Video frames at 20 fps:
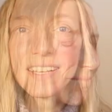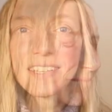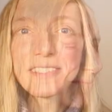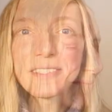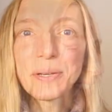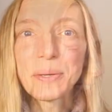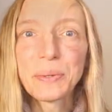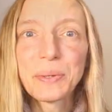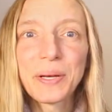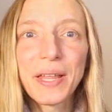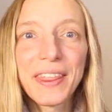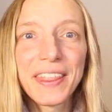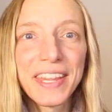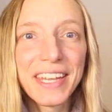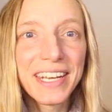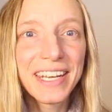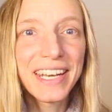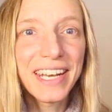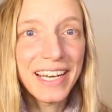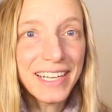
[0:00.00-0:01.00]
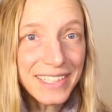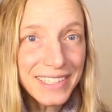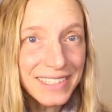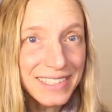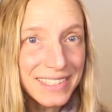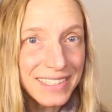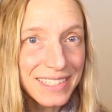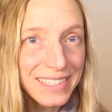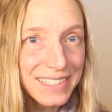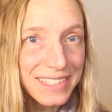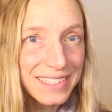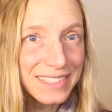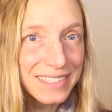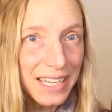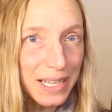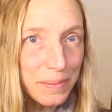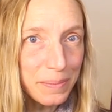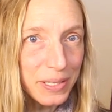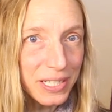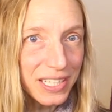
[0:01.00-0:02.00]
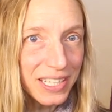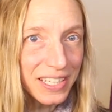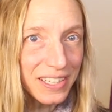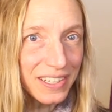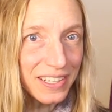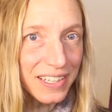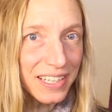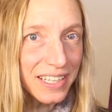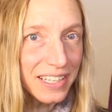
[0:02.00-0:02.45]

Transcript: So the next segment here